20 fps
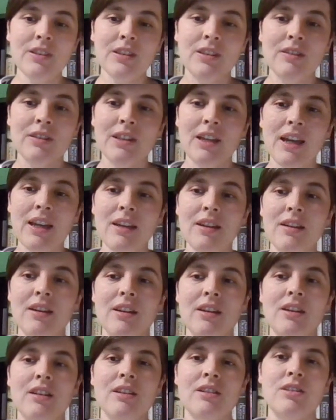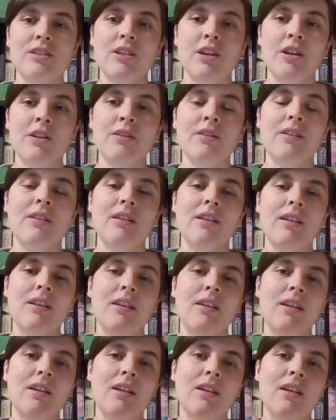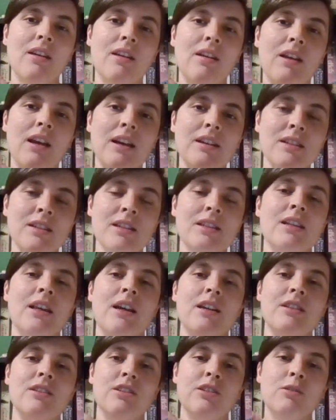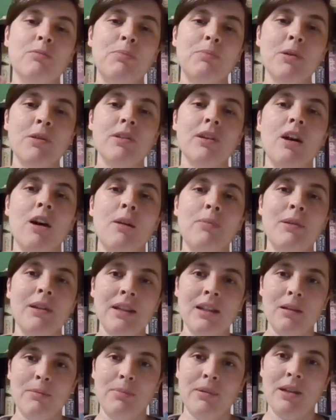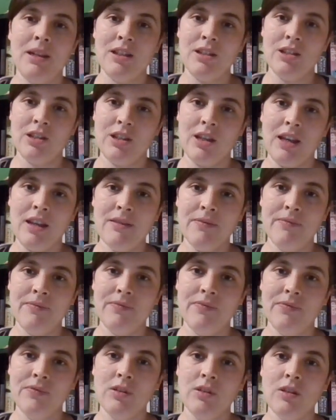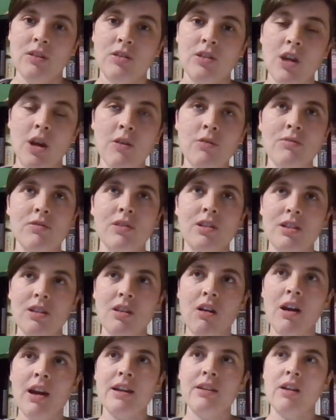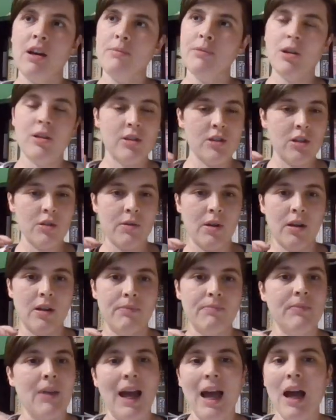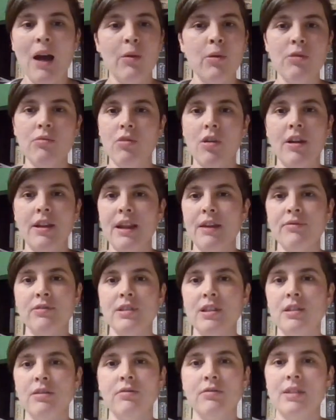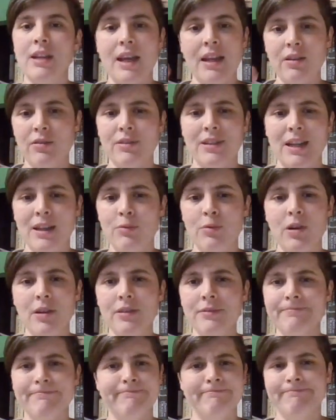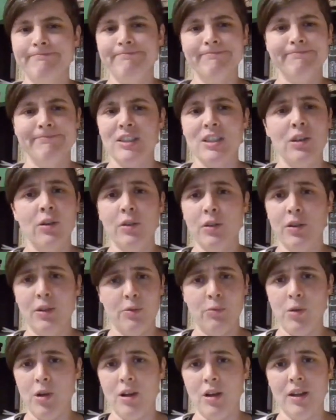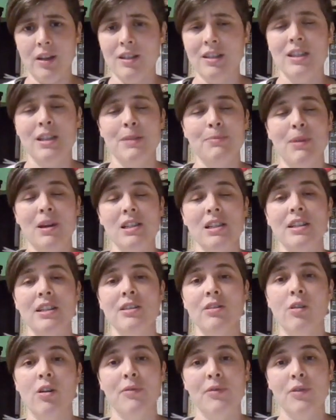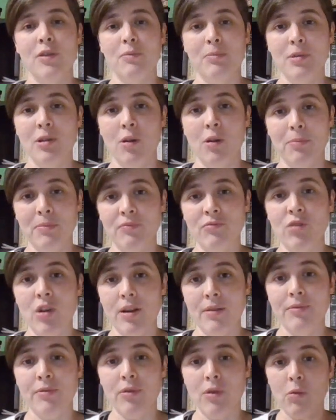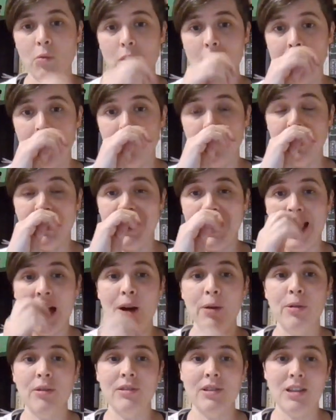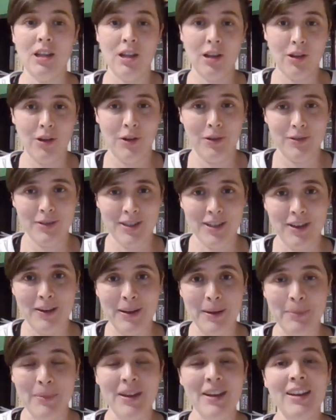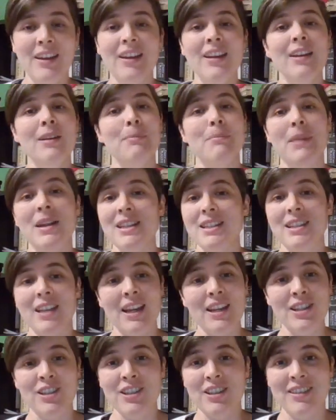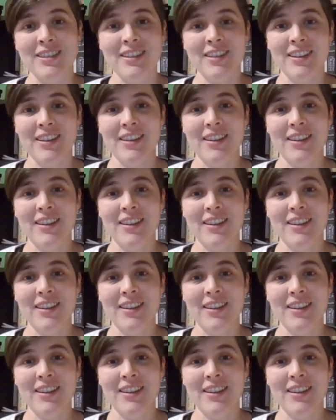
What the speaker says: Okay? So, as I said, you build it up a little bit each day. Don't decide I'm going to do an hour run every single day on day one. It's not going to work, especially not if you've not run for a while. An hour is a long time. Meditation.